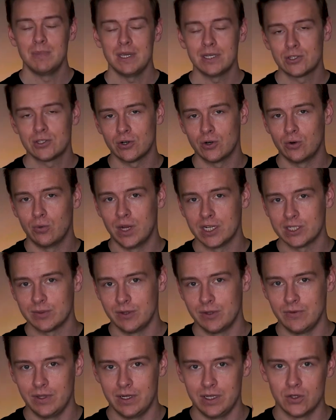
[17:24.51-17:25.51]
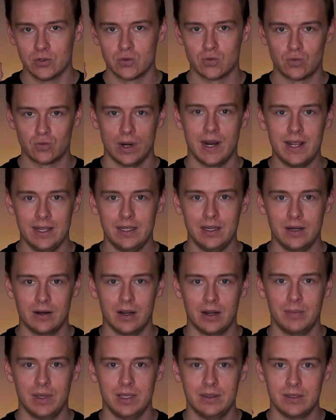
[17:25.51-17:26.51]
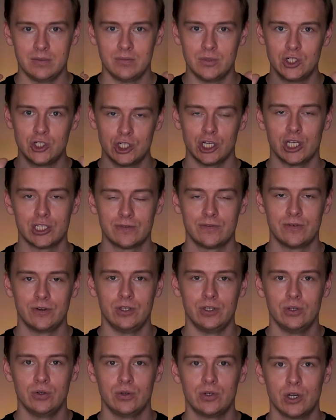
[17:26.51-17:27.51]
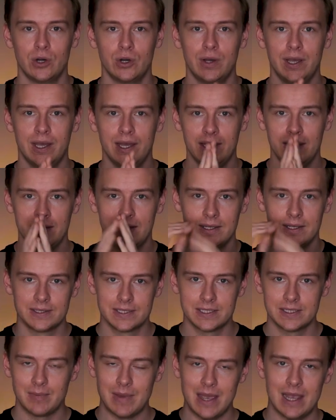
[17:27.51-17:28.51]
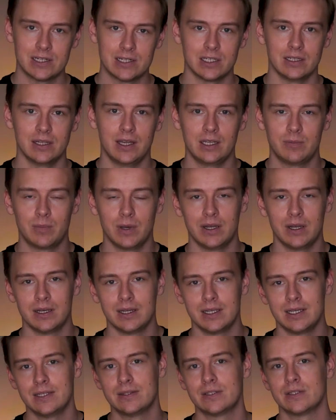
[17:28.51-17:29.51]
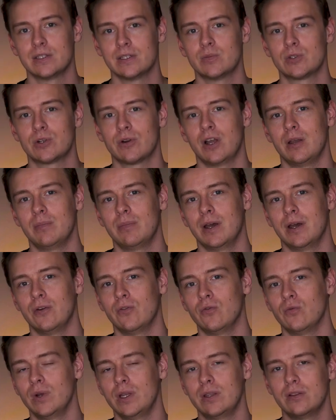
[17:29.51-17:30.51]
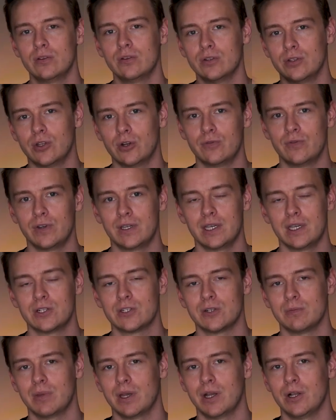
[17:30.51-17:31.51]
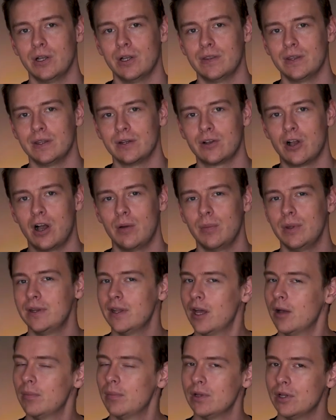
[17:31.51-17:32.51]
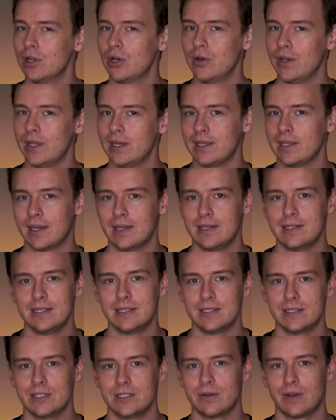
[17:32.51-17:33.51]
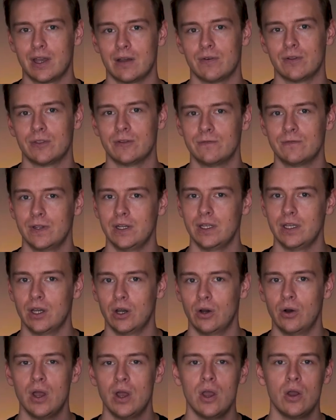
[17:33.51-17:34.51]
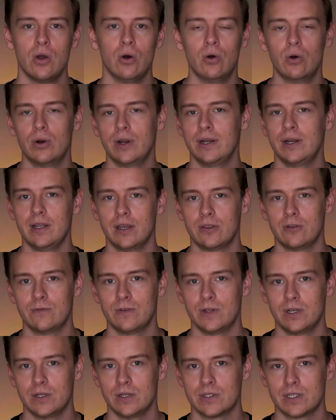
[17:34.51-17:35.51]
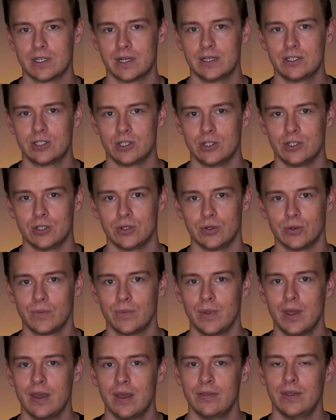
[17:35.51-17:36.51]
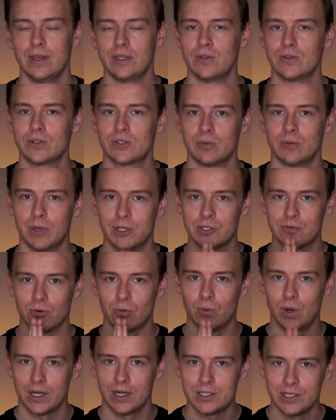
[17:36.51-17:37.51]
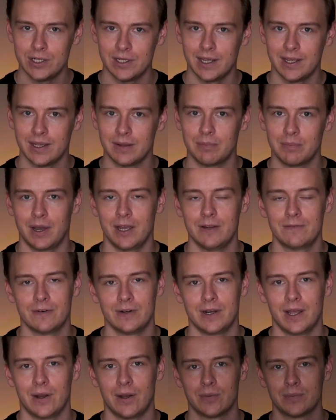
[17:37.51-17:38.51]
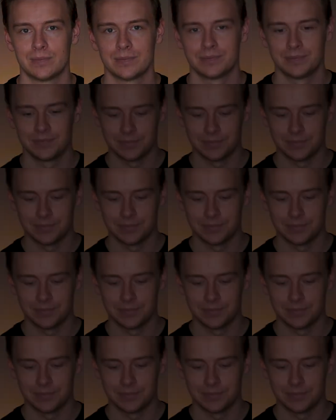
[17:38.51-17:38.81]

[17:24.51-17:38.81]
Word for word: Make sure to watch my videos right here. I made them just for you. Go ahead, smash the like button, hit the subscribe button, ring the little notification bell, and then comment down below any ideas you have on the video or any other videos that I should do. Thank you so much for watching, and bye for now.